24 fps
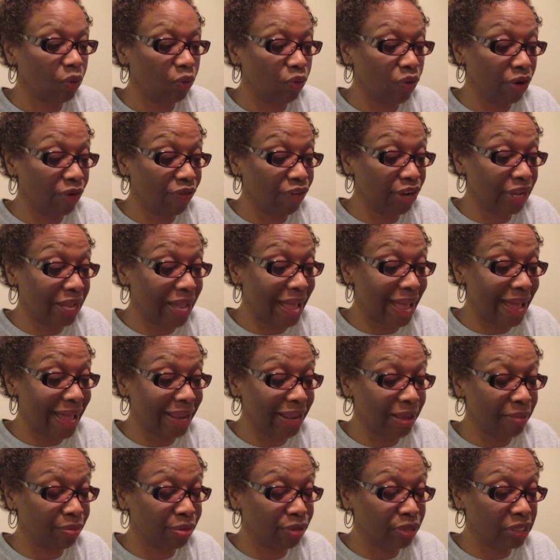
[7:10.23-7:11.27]
river guy
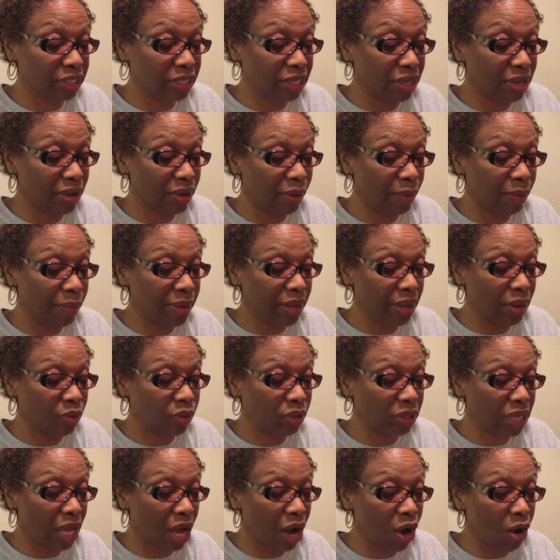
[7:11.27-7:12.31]
in Brazil, being
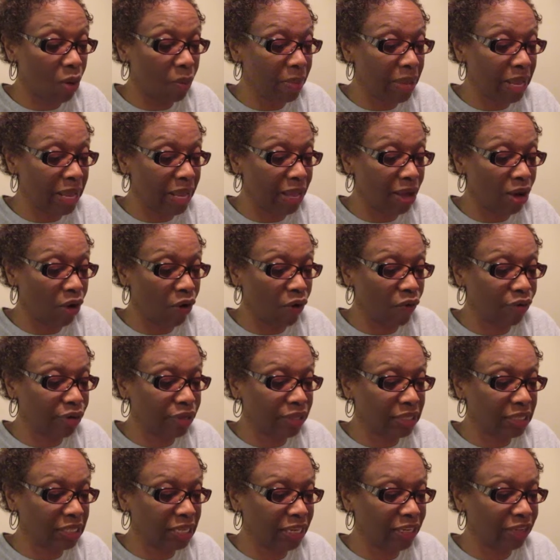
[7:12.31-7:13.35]
with all men over
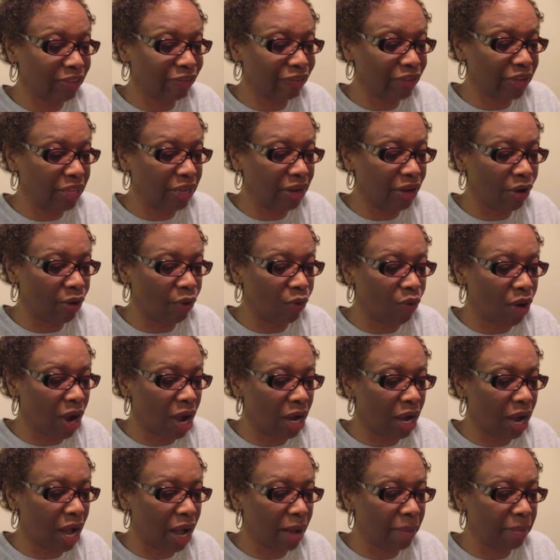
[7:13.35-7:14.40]
six feet of
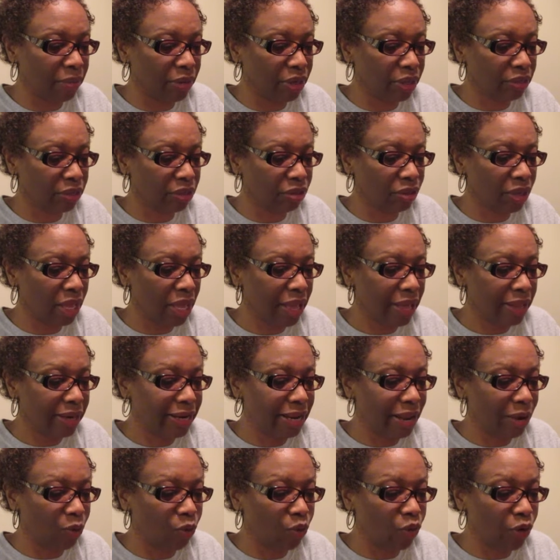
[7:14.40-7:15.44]
rock hard muscle
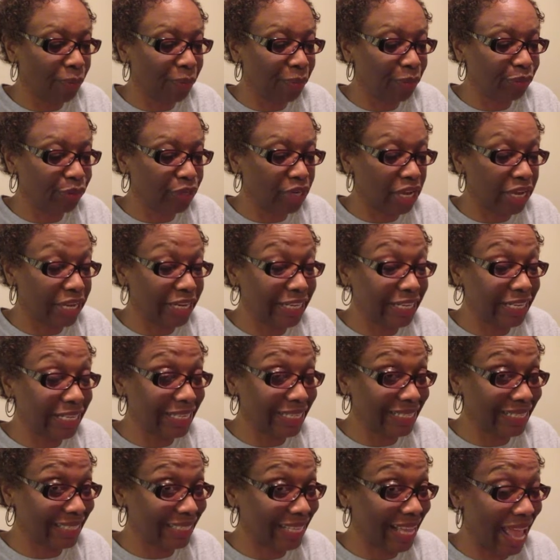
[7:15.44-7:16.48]
that rippled under
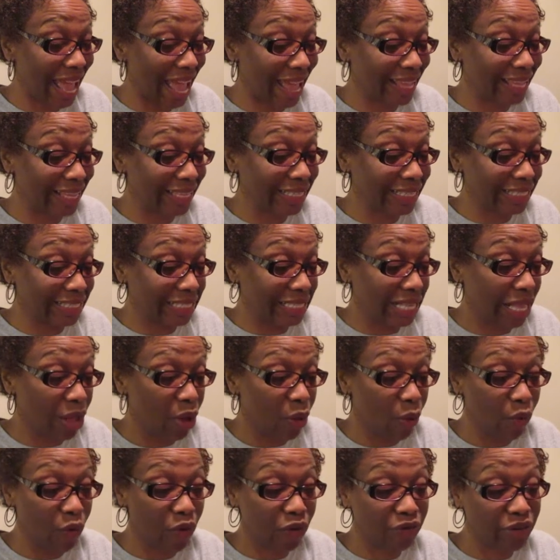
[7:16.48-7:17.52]
his khakis,
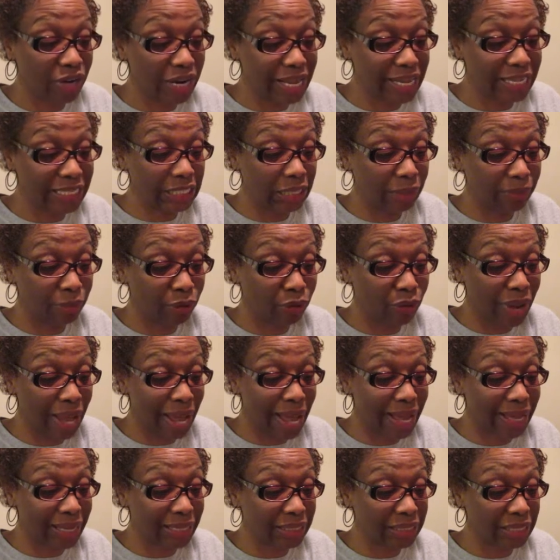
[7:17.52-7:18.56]
with lazy blue
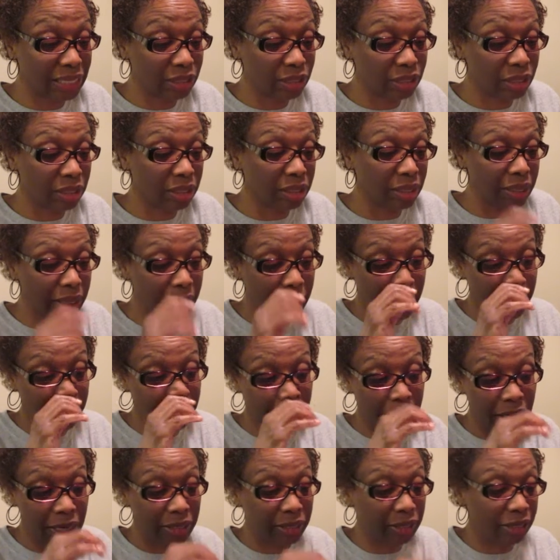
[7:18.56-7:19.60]
eyes that
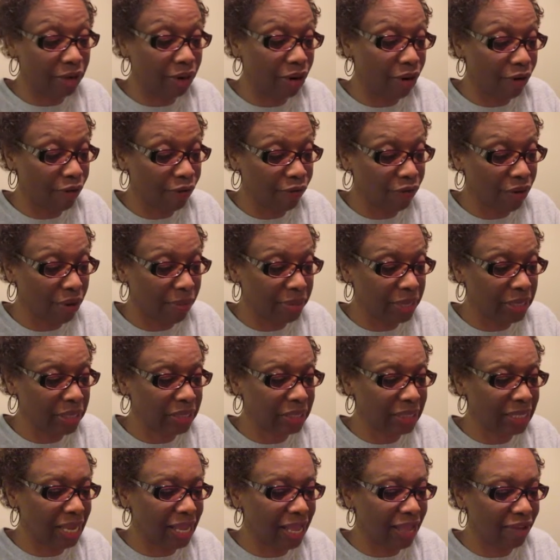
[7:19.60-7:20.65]
that taunted her from
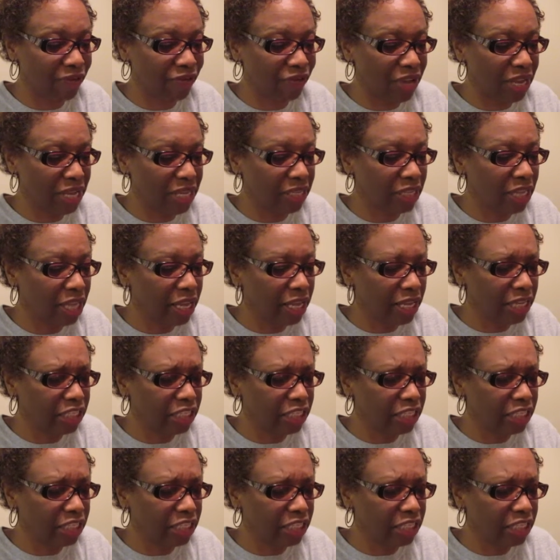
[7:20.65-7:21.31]
his tan face.